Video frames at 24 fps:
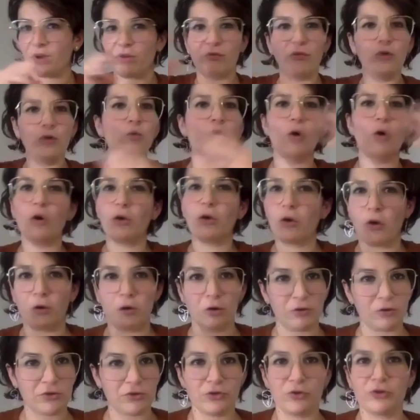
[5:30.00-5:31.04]
fluo
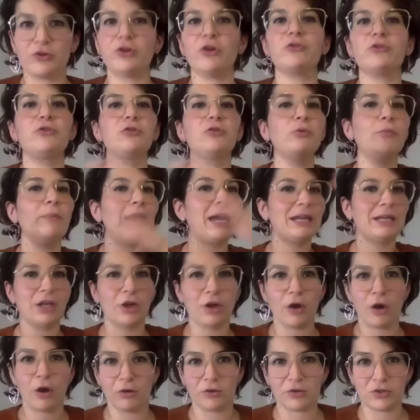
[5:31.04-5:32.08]
colors or not too many
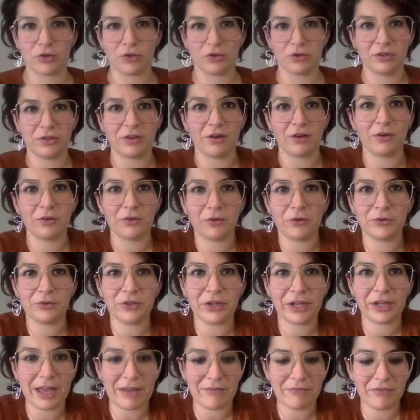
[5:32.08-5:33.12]
colors on
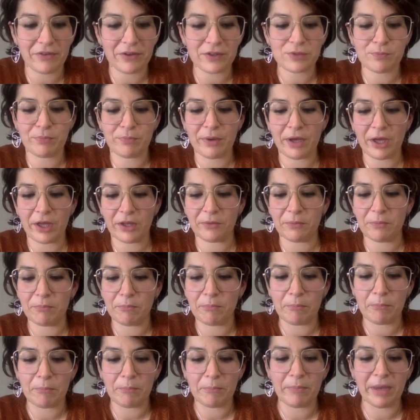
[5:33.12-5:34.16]
the canvas, but
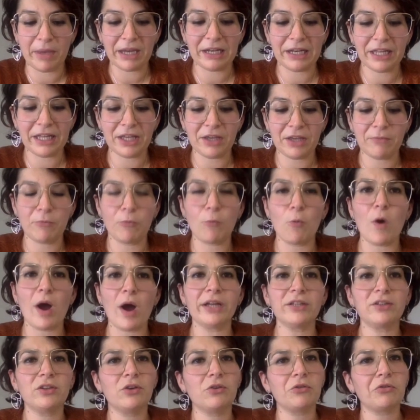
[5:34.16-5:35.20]
mainly
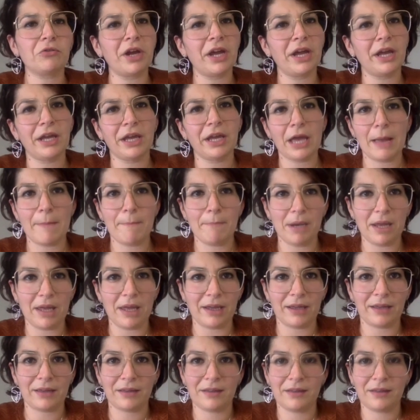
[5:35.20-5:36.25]
white, gray, and
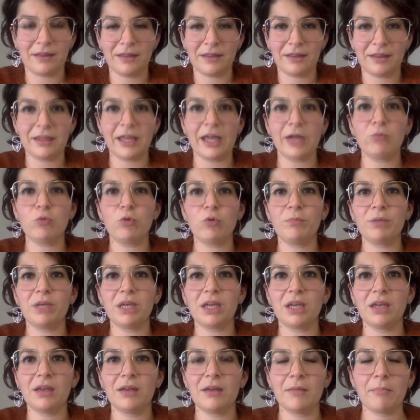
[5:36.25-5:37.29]
black. That would
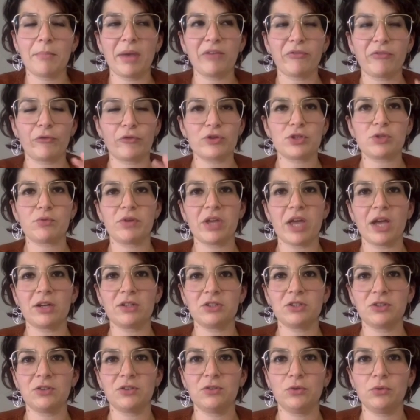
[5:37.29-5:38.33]
be my first
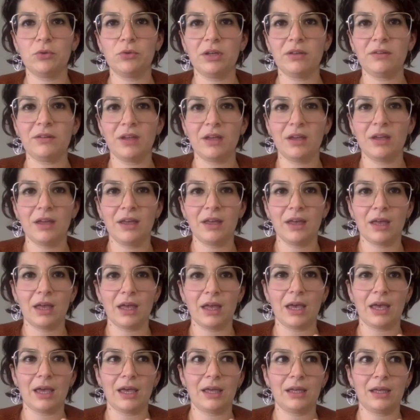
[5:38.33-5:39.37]
reaction to it.
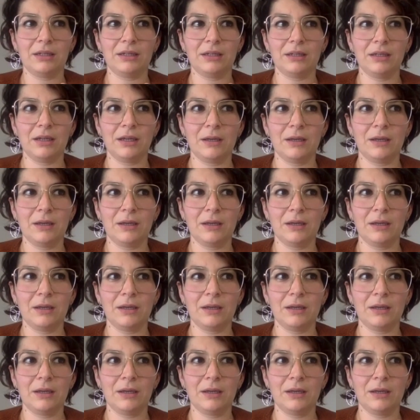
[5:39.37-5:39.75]
And